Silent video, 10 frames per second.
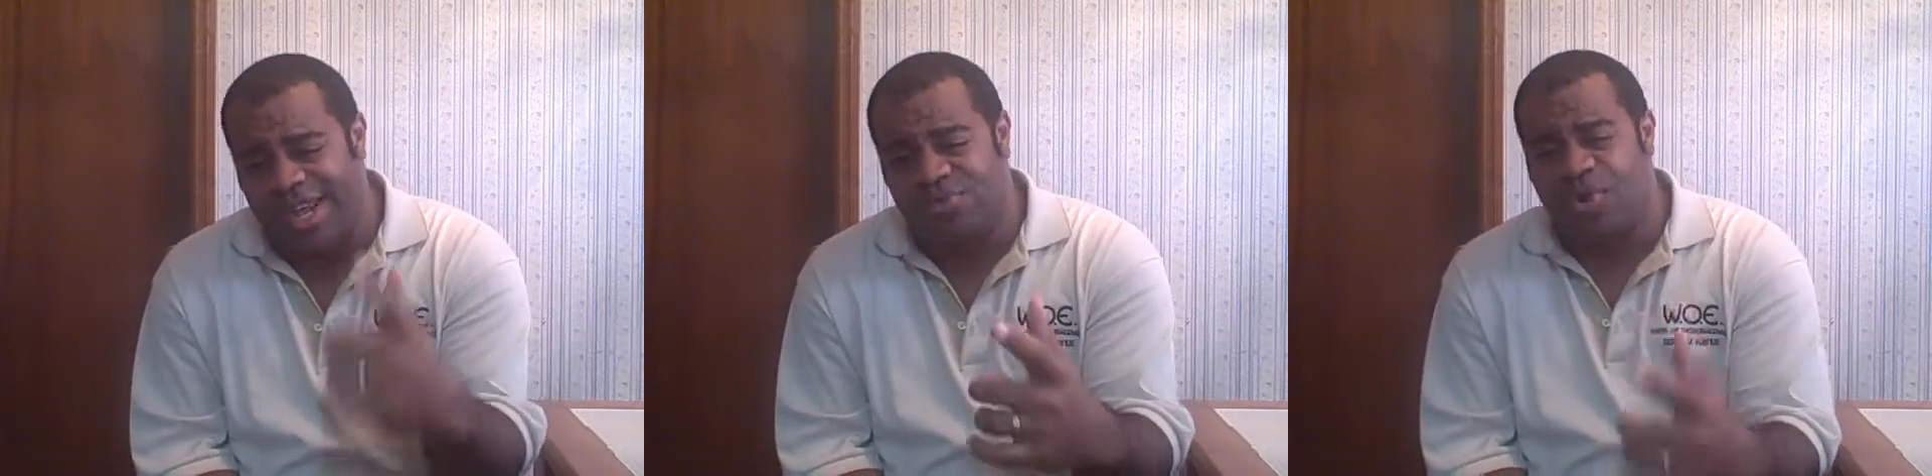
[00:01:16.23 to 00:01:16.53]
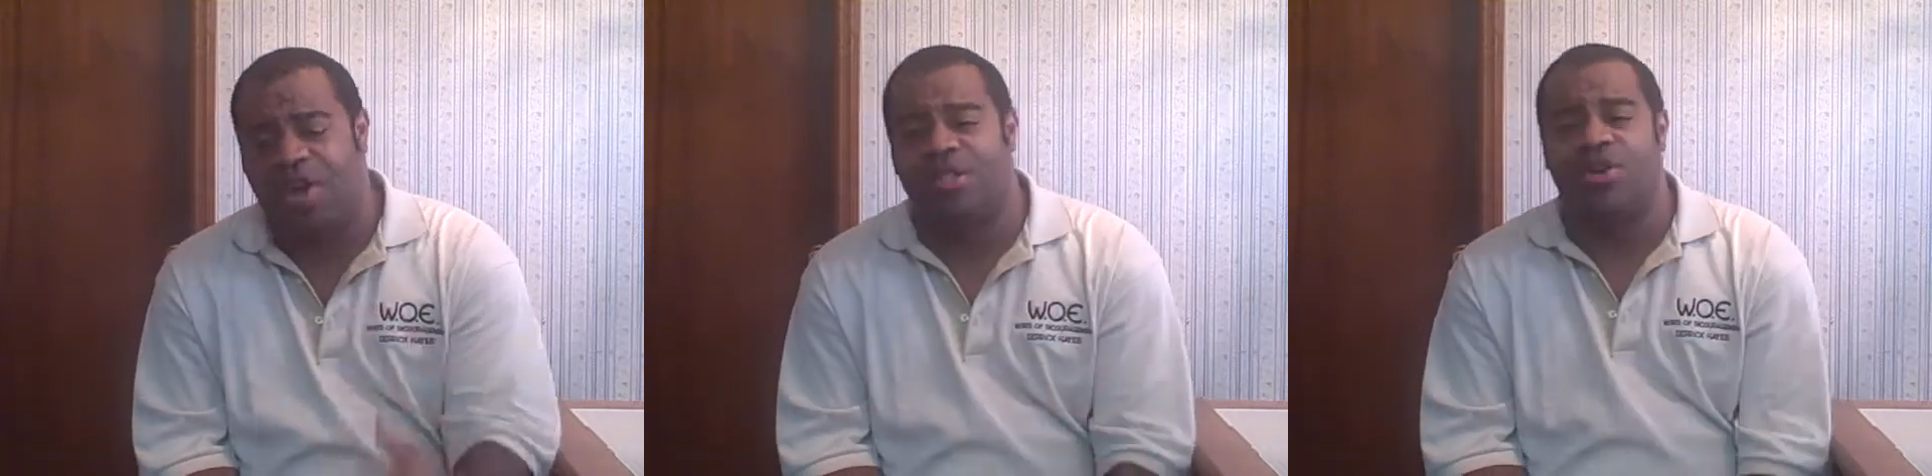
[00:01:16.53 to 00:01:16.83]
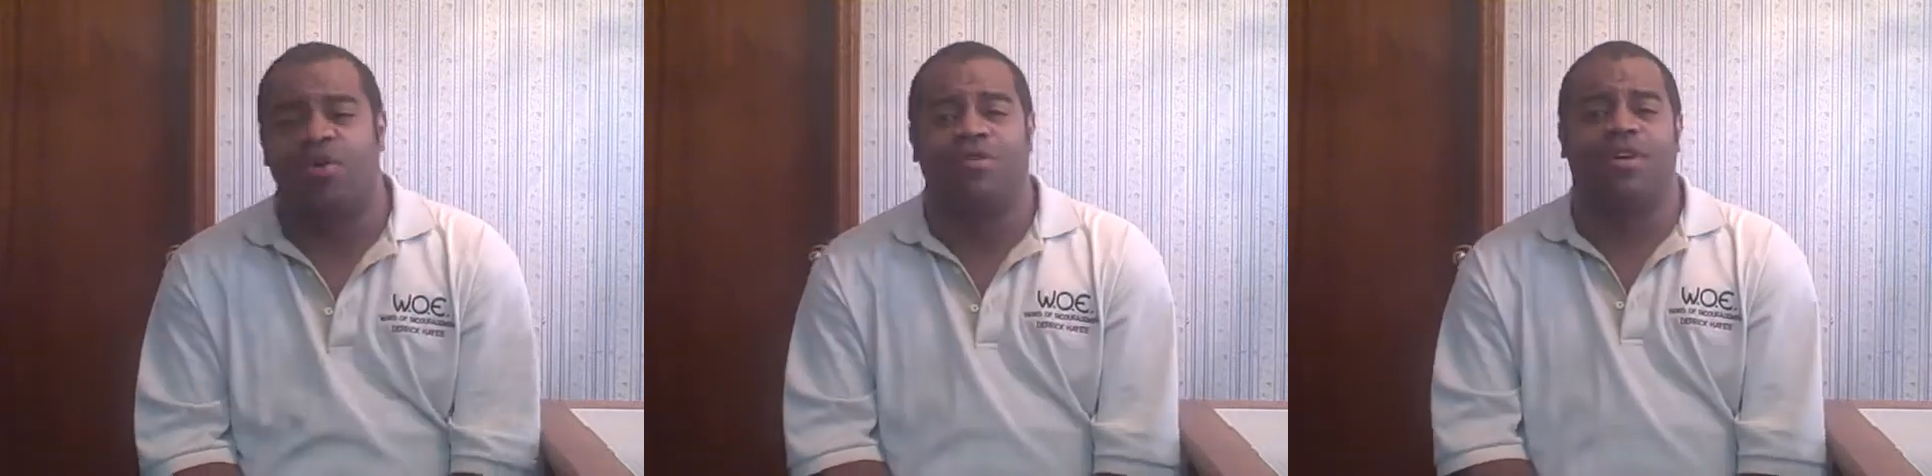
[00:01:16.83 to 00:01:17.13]
word is
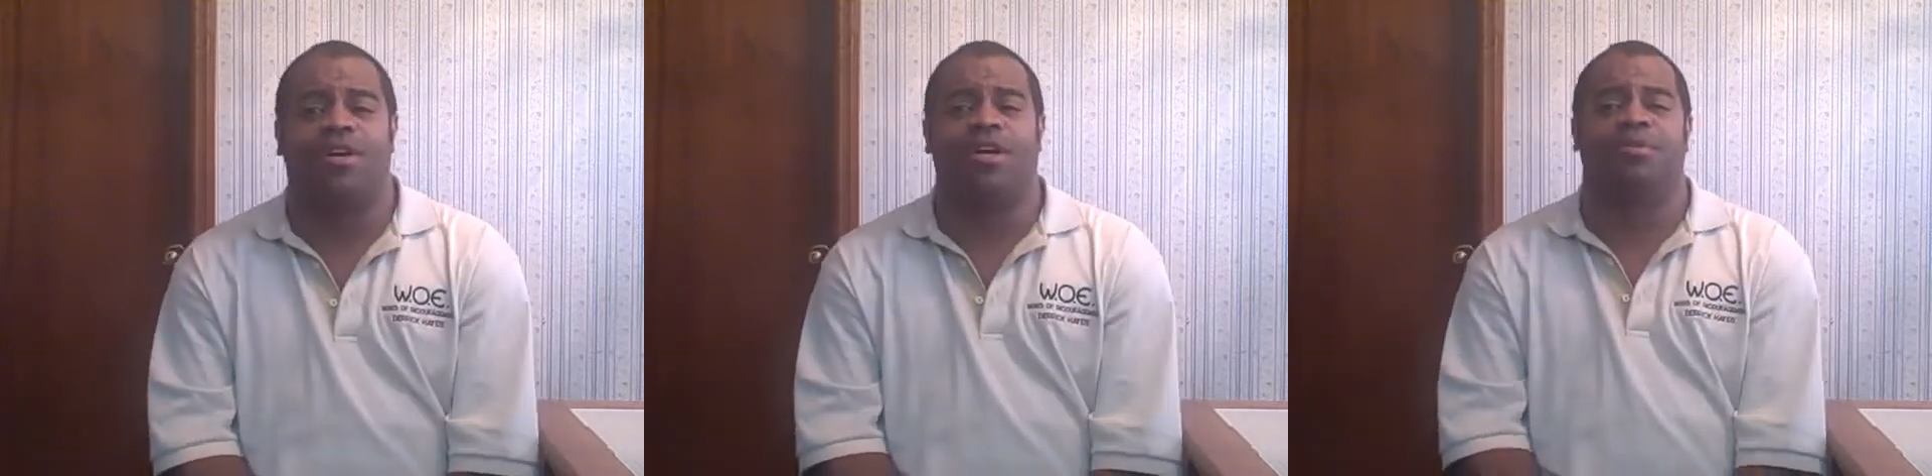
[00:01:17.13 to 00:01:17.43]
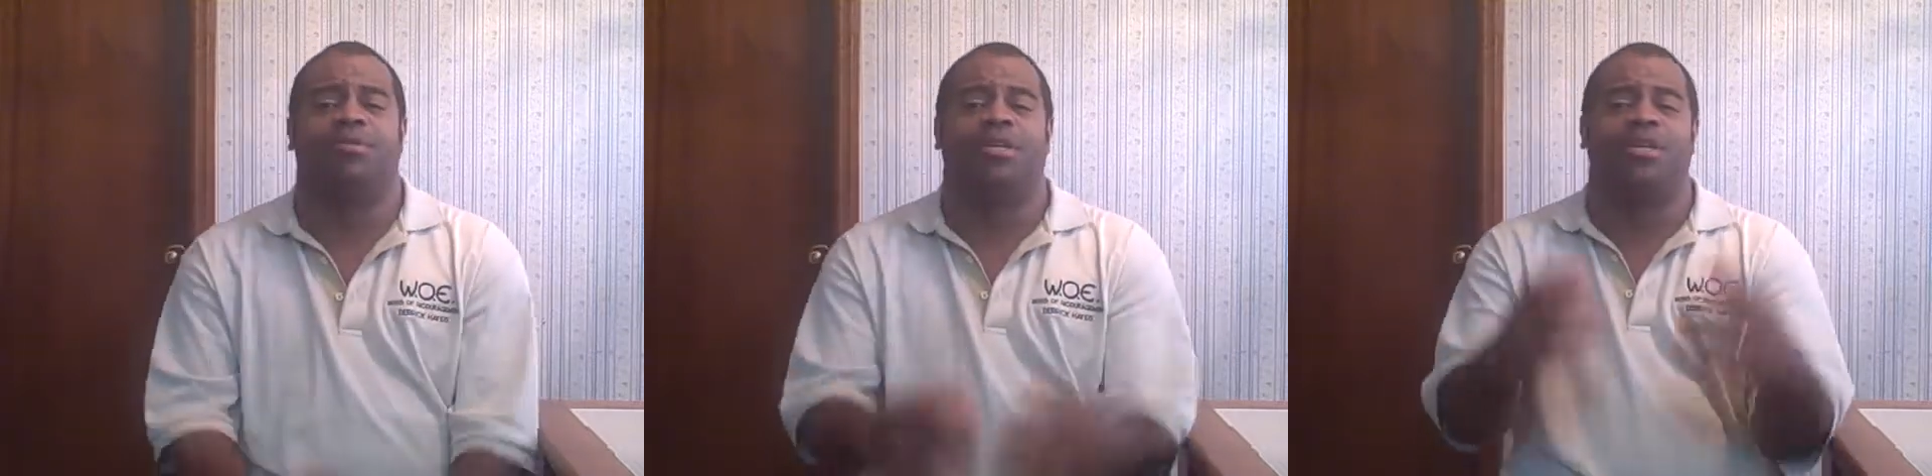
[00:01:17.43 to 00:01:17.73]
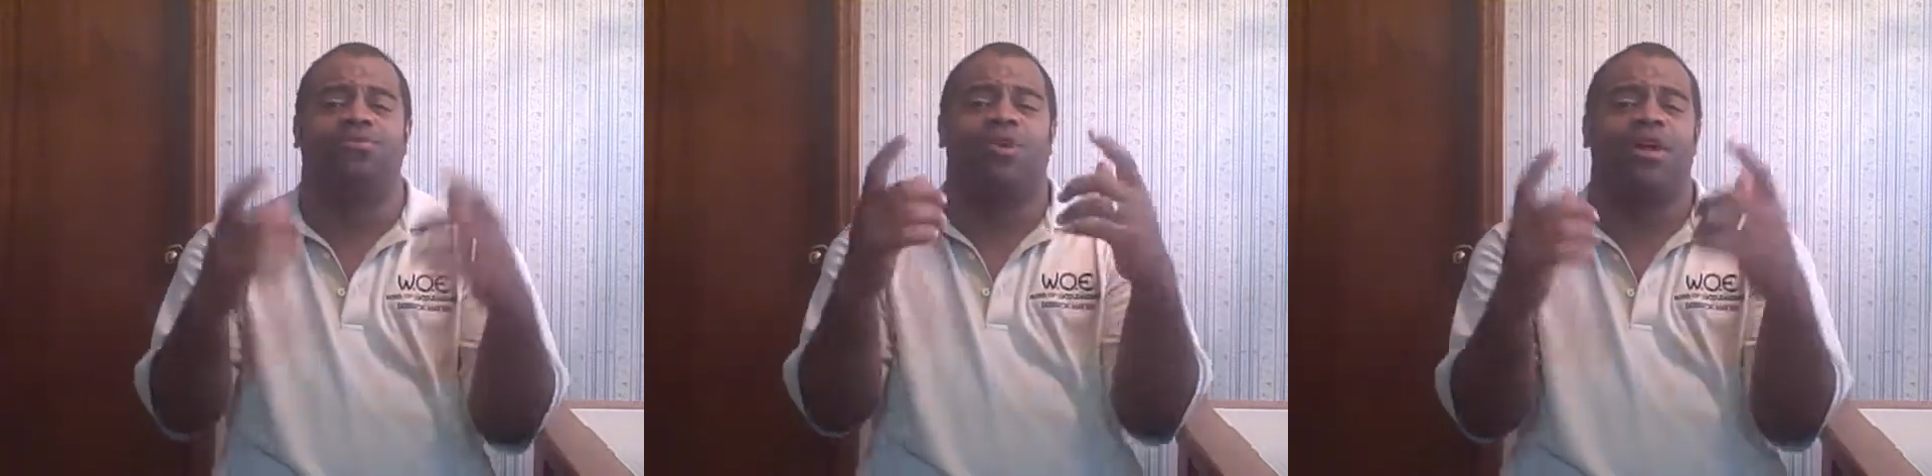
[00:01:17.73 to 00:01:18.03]
overcome,
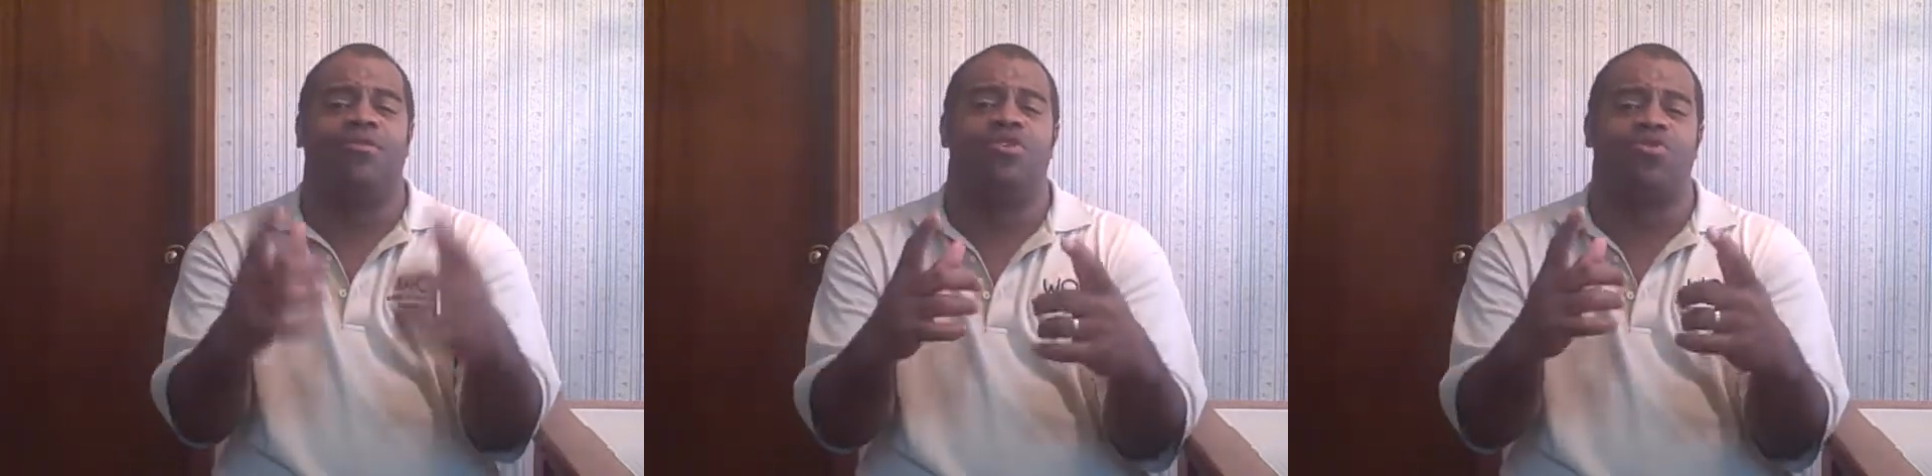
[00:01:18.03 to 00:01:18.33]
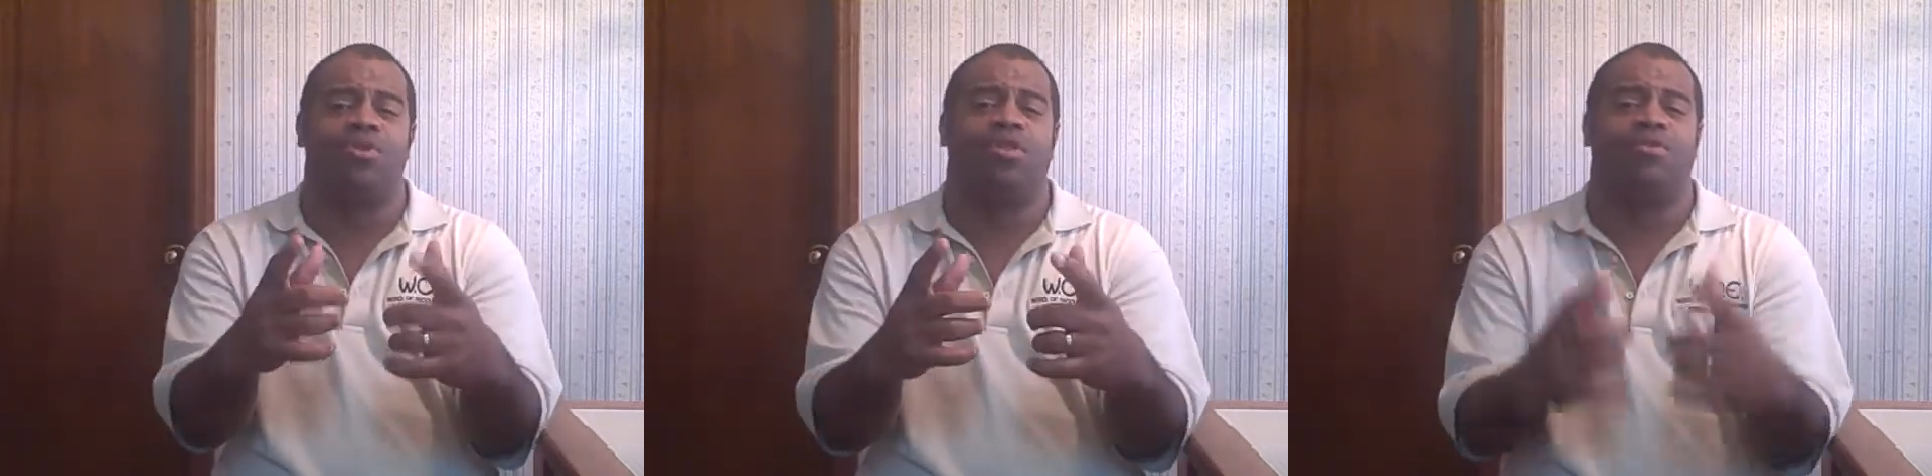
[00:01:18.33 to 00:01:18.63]
because whatever you're going